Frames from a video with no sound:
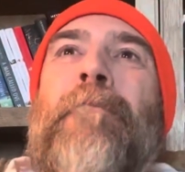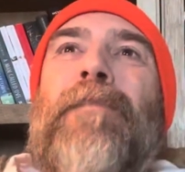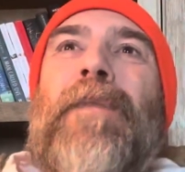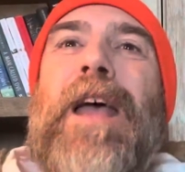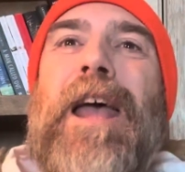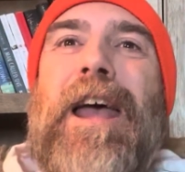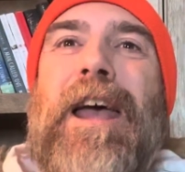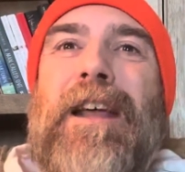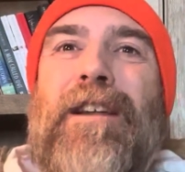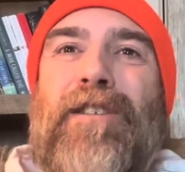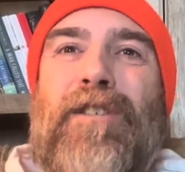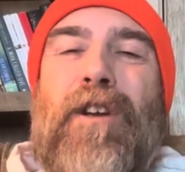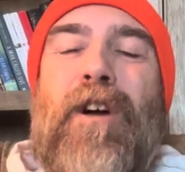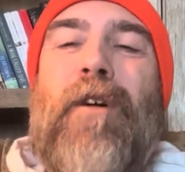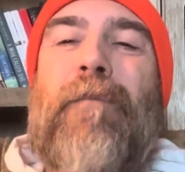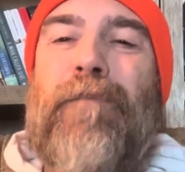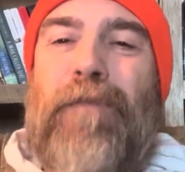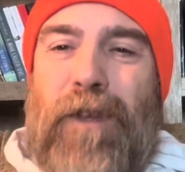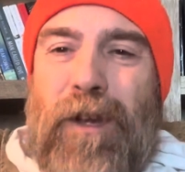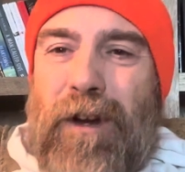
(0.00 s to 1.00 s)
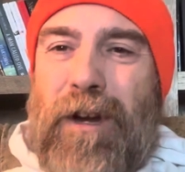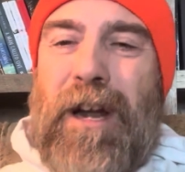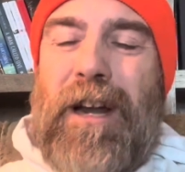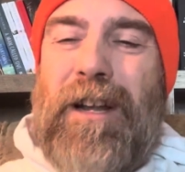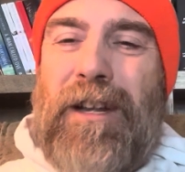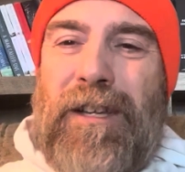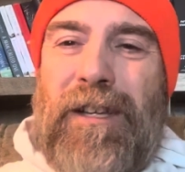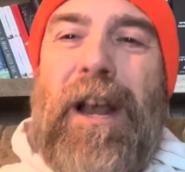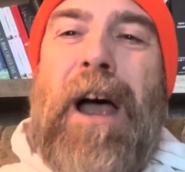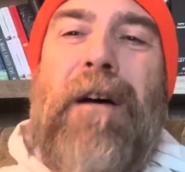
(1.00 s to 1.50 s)
And so you're going
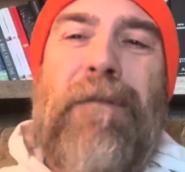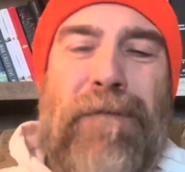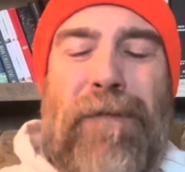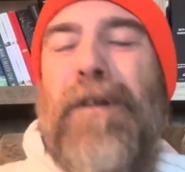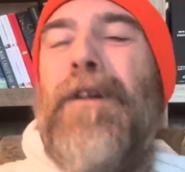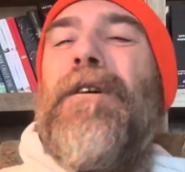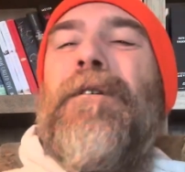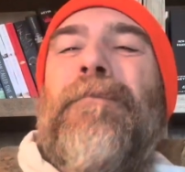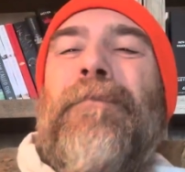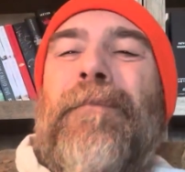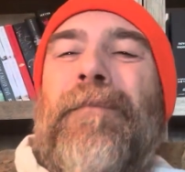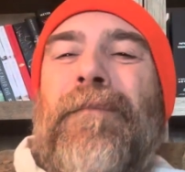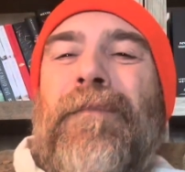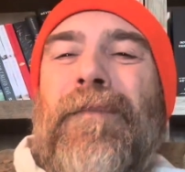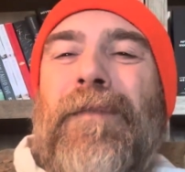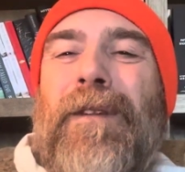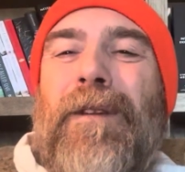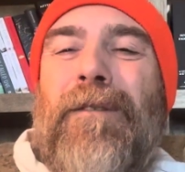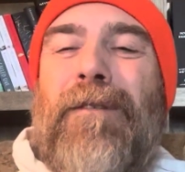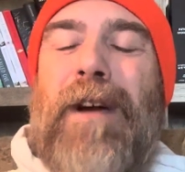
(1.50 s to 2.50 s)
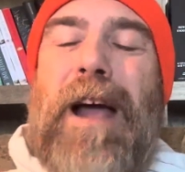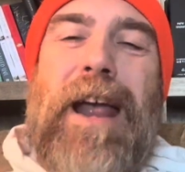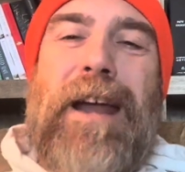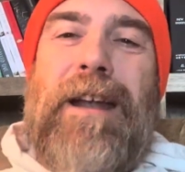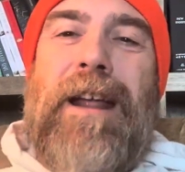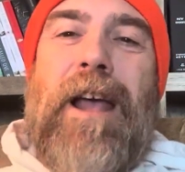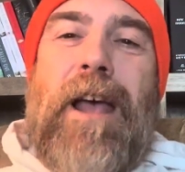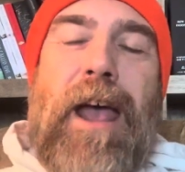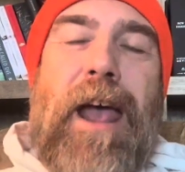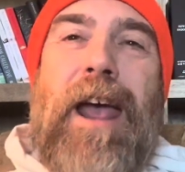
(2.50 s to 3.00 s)
to suffer.
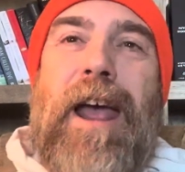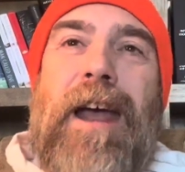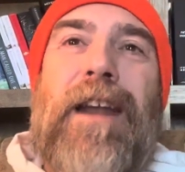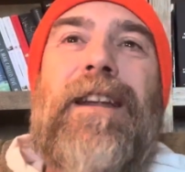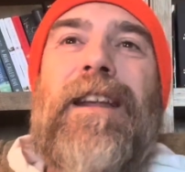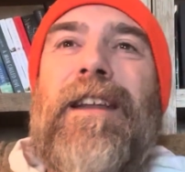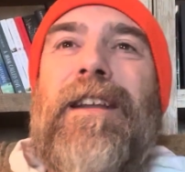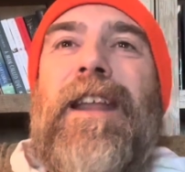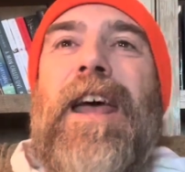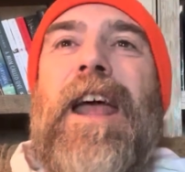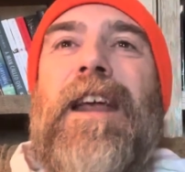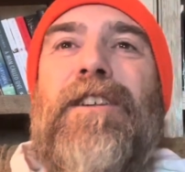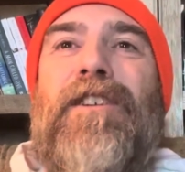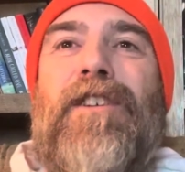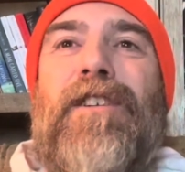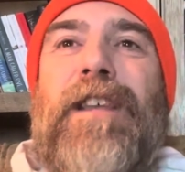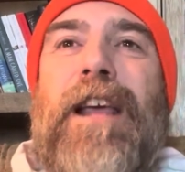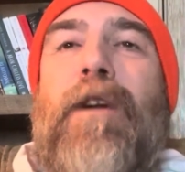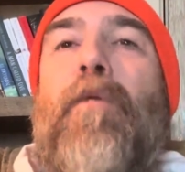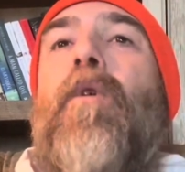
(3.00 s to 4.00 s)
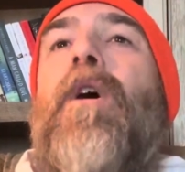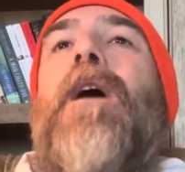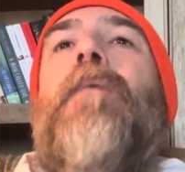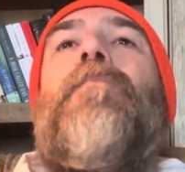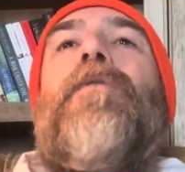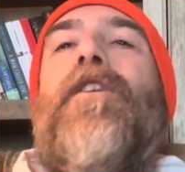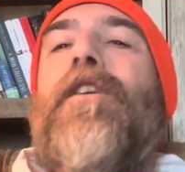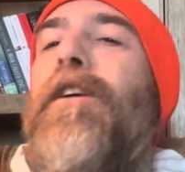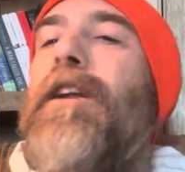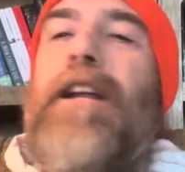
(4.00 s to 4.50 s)
Right. And then they just think, well,
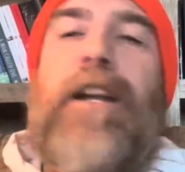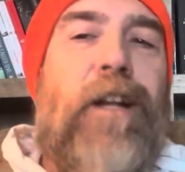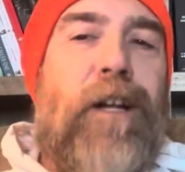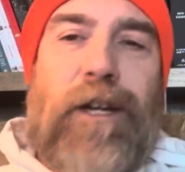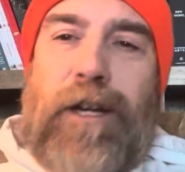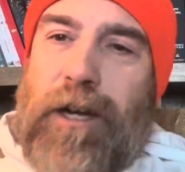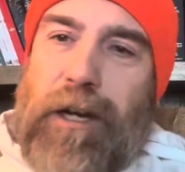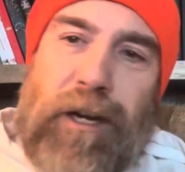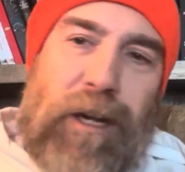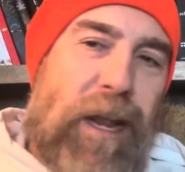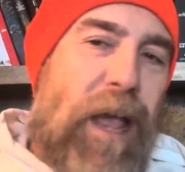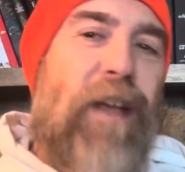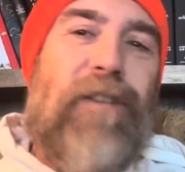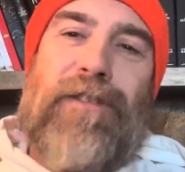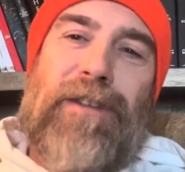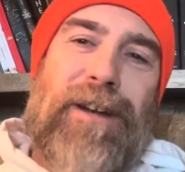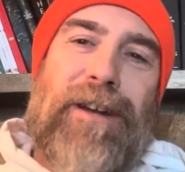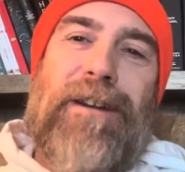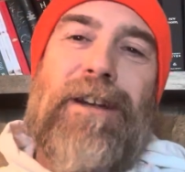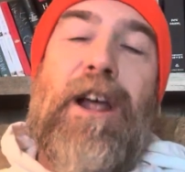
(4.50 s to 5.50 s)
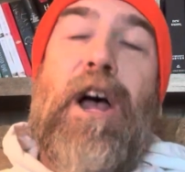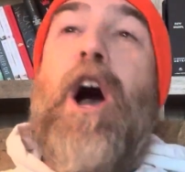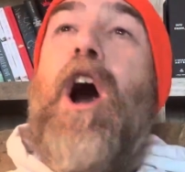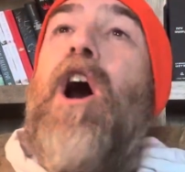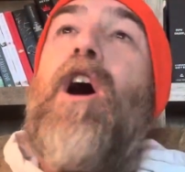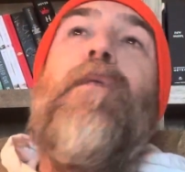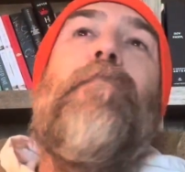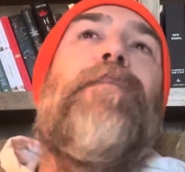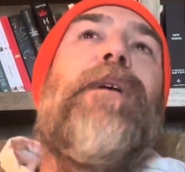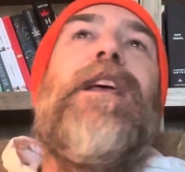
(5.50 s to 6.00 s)
I'm learning a good lesson.
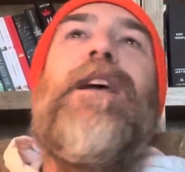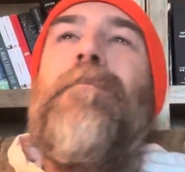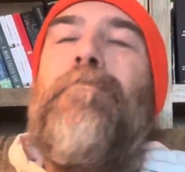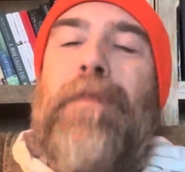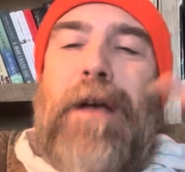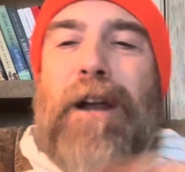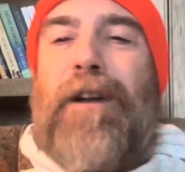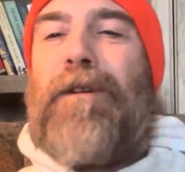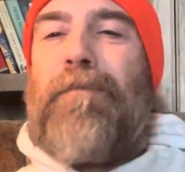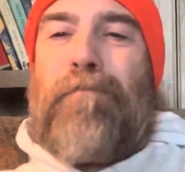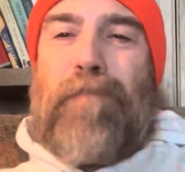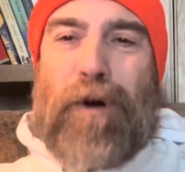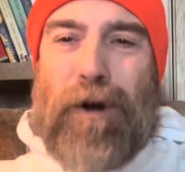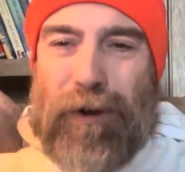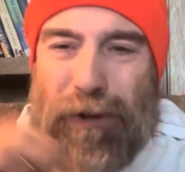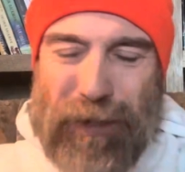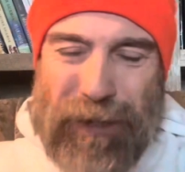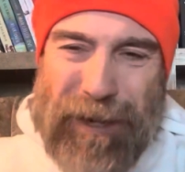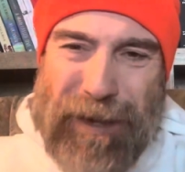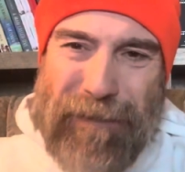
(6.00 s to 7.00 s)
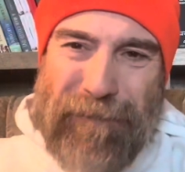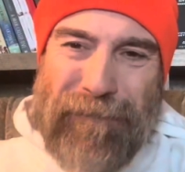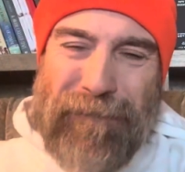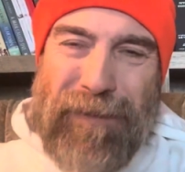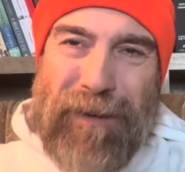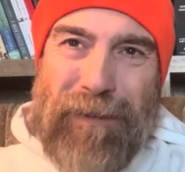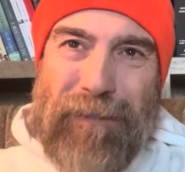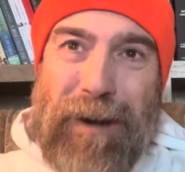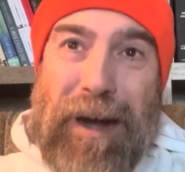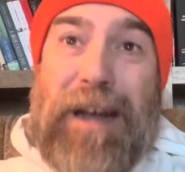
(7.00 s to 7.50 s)
I'll be a better person.
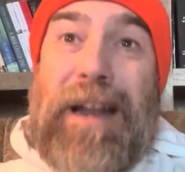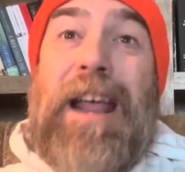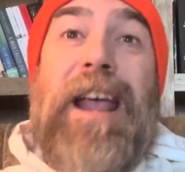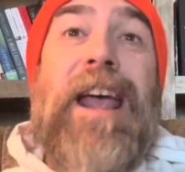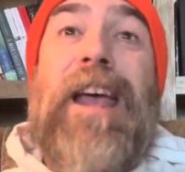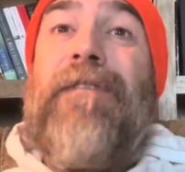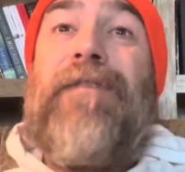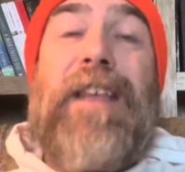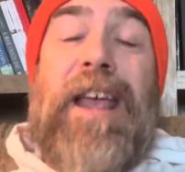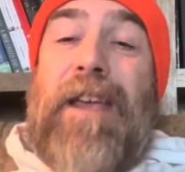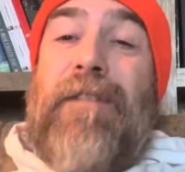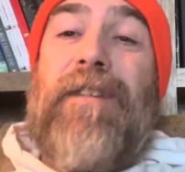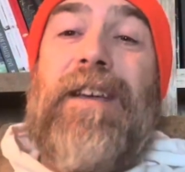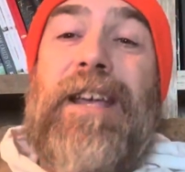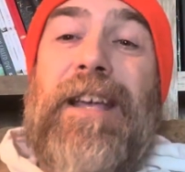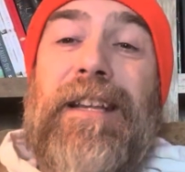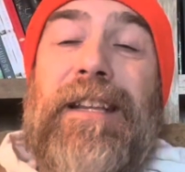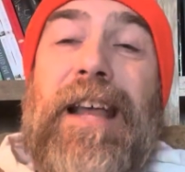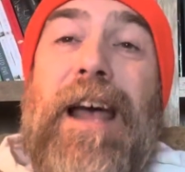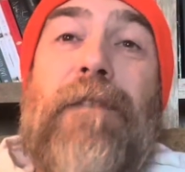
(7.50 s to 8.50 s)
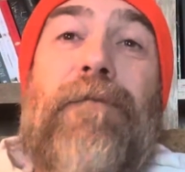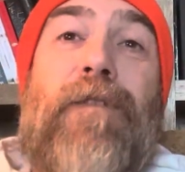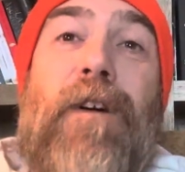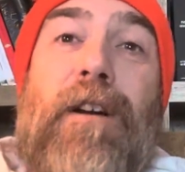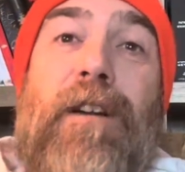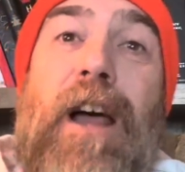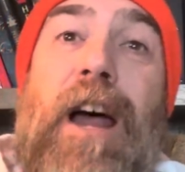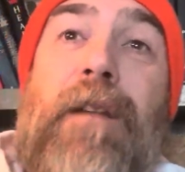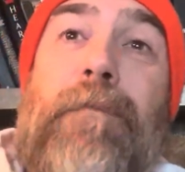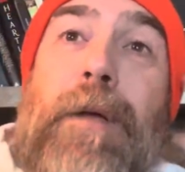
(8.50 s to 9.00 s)
Right. If they even get that far,
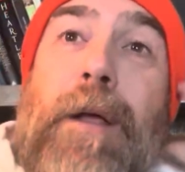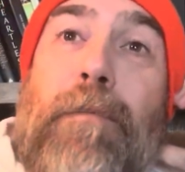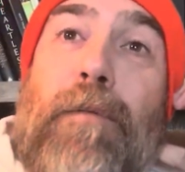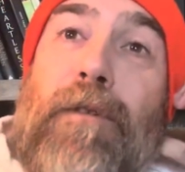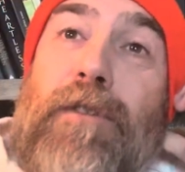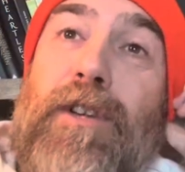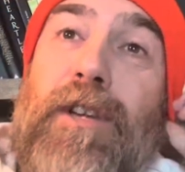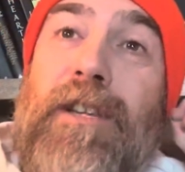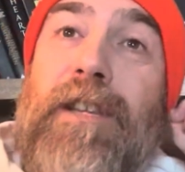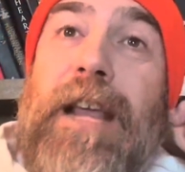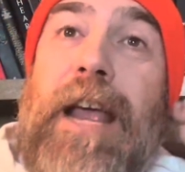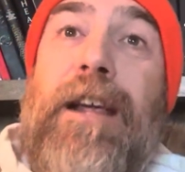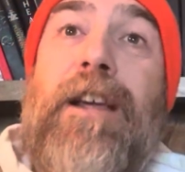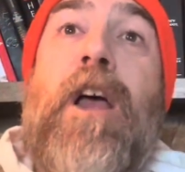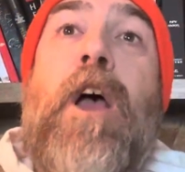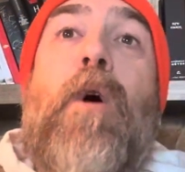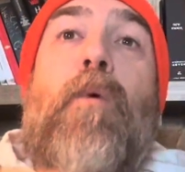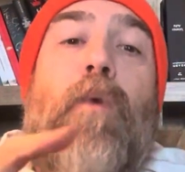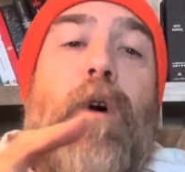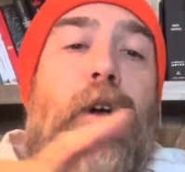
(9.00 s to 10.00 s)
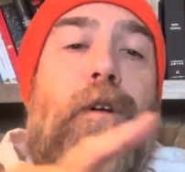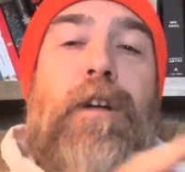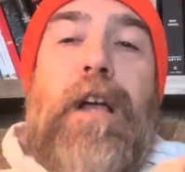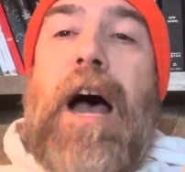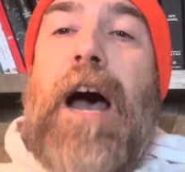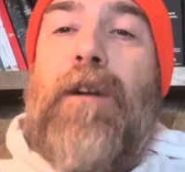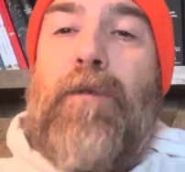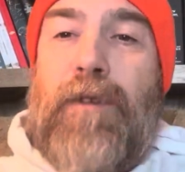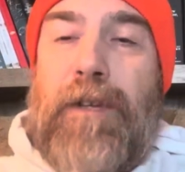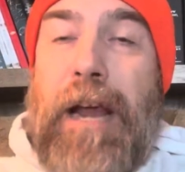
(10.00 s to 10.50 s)
a lot of people just think, well,
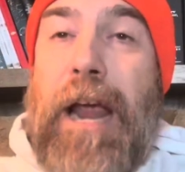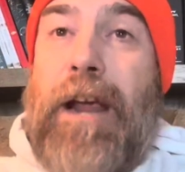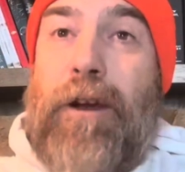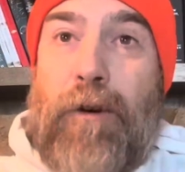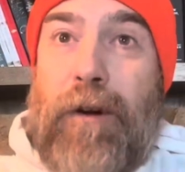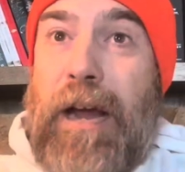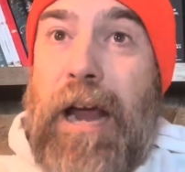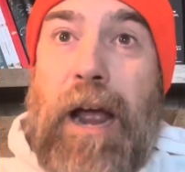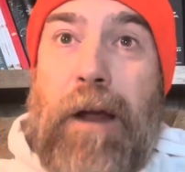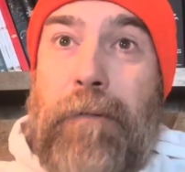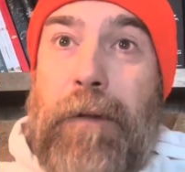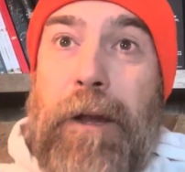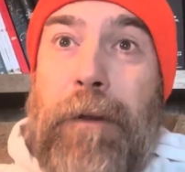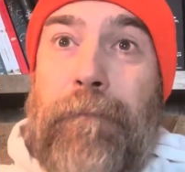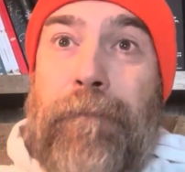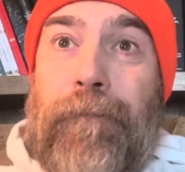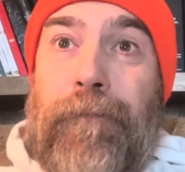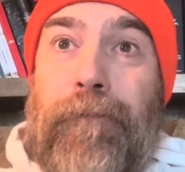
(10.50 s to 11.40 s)
God was angry at me.